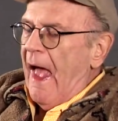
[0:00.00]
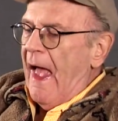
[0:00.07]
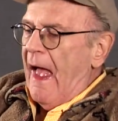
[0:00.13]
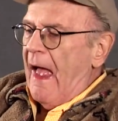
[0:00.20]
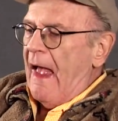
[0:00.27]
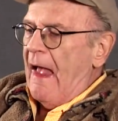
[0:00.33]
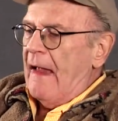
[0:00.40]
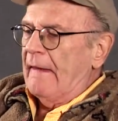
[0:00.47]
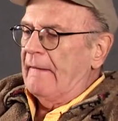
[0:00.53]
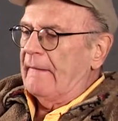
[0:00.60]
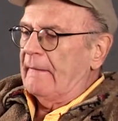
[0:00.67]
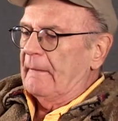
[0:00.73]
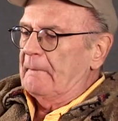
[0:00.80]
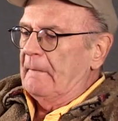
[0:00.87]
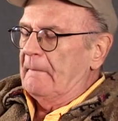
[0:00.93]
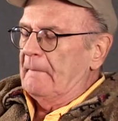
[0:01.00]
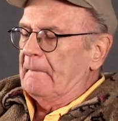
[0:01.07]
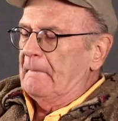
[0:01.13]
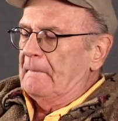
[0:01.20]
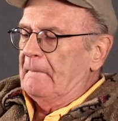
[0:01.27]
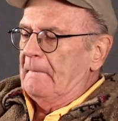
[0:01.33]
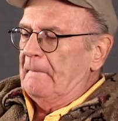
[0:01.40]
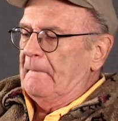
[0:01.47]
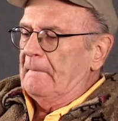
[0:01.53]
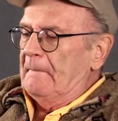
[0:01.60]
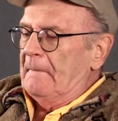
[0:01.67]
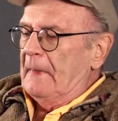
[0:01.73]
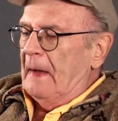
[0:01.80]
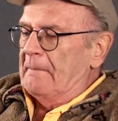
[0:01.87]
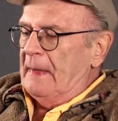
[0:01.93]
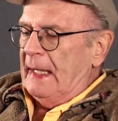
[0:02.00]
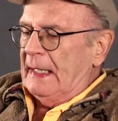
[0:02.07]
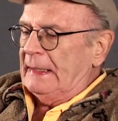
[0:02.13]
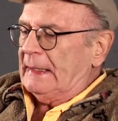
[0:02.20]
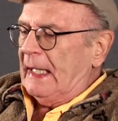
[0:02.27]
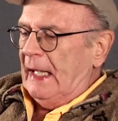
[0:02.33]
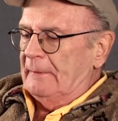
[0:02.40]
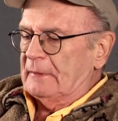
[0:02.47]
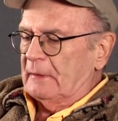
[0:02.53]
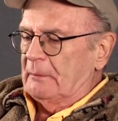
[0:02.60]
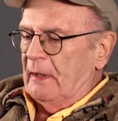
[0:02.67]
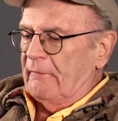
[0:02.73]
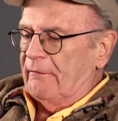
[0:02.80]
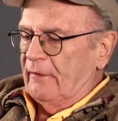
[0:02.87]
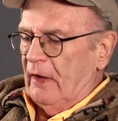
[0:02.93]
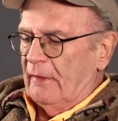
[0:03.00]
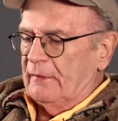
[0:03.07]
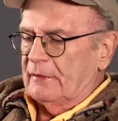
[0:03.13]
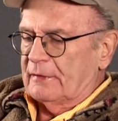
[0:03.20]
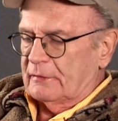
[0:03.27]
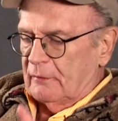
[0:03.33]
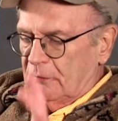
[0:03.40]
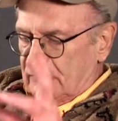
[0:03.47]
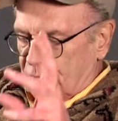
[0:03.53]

And a man came to my father's